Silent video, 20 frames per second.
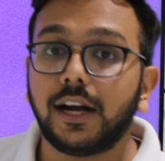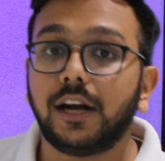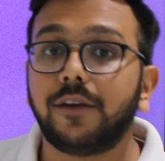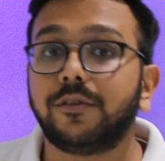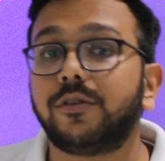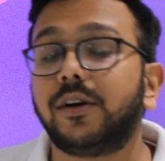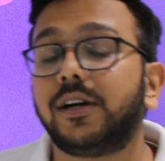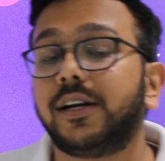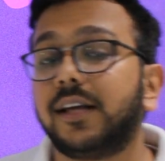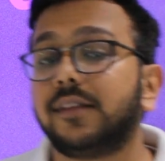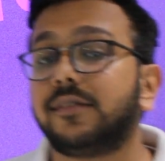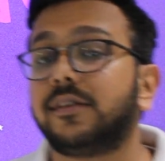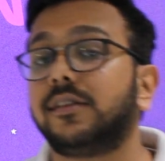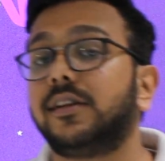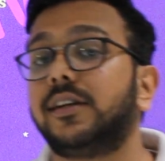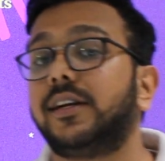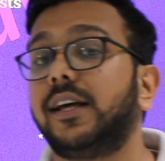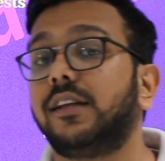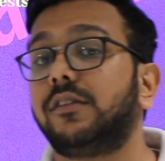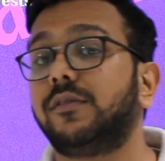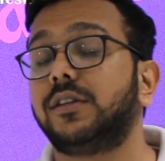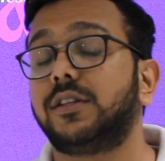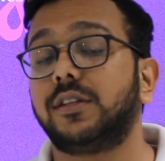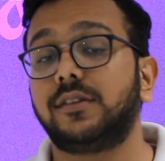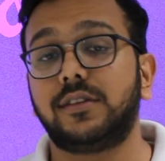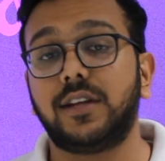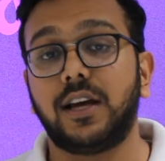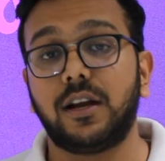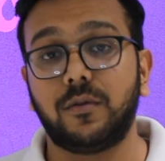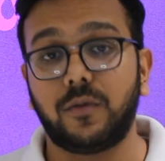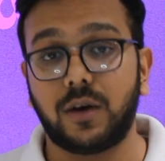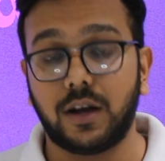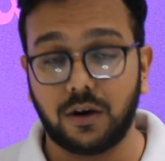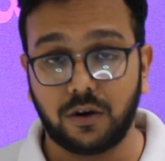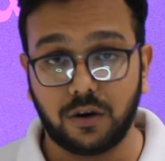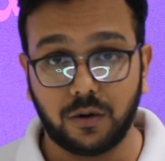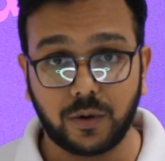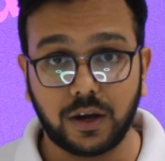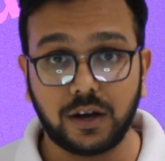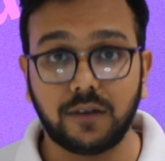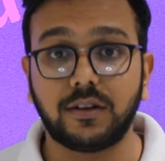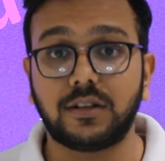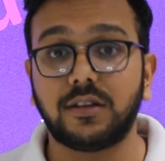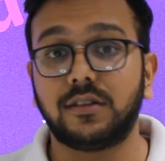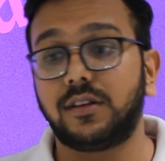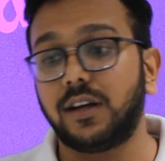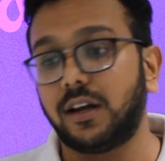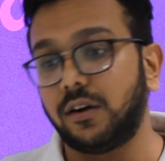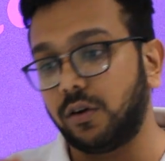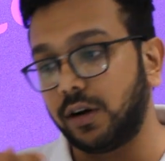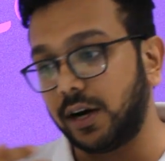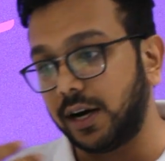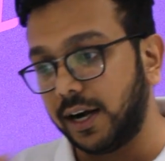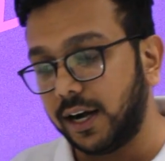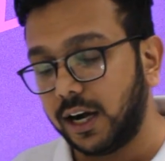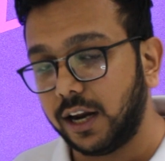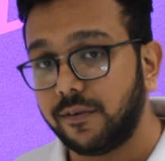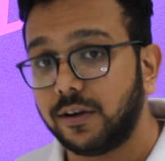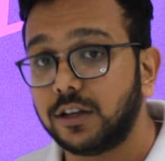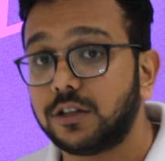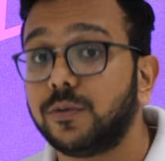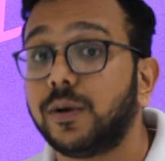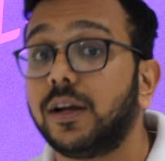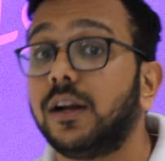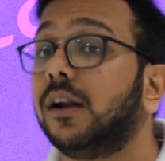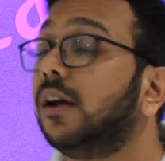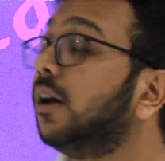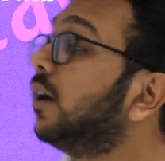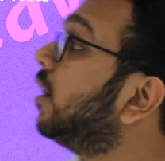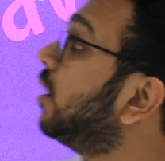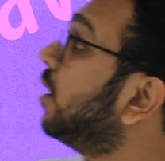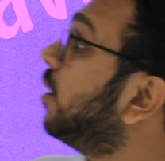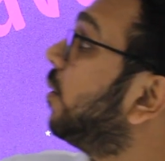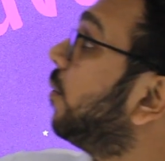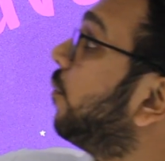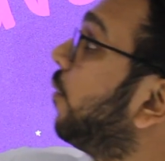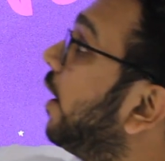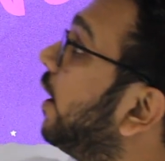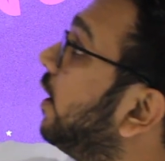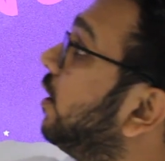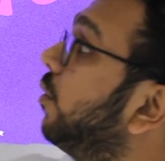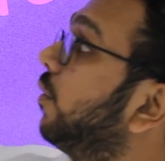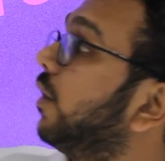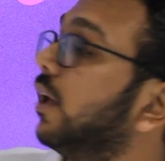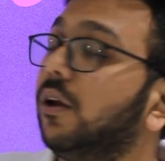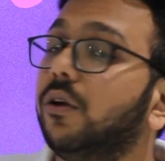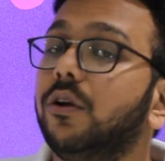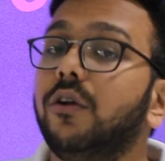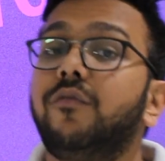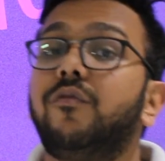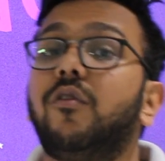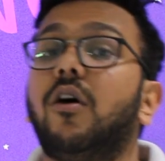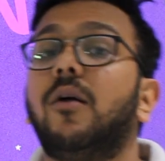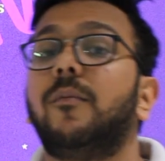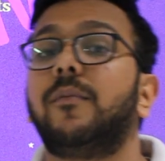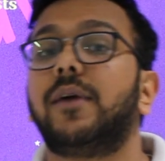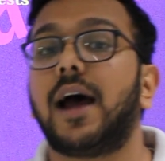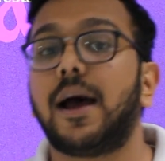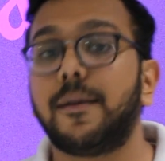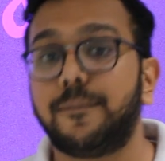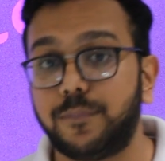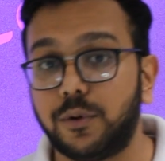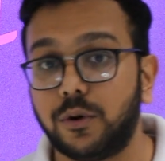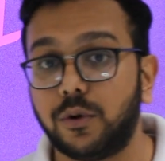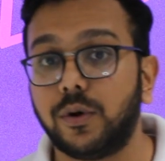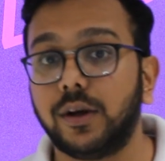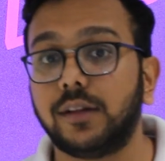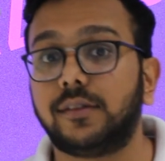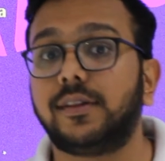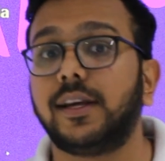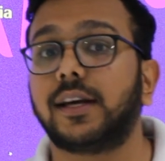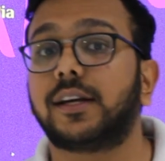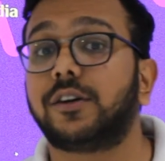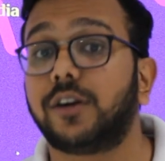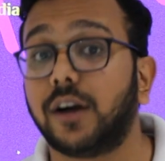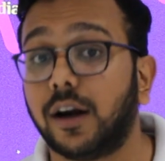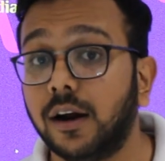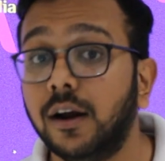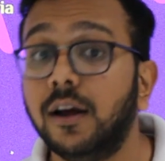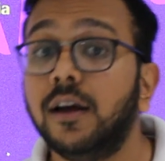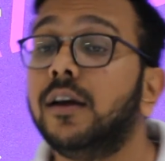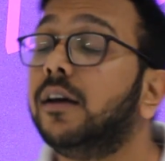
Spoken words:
Individual test is a test which is done one-on-one, which is done on an individual, where you can form rapport, etc.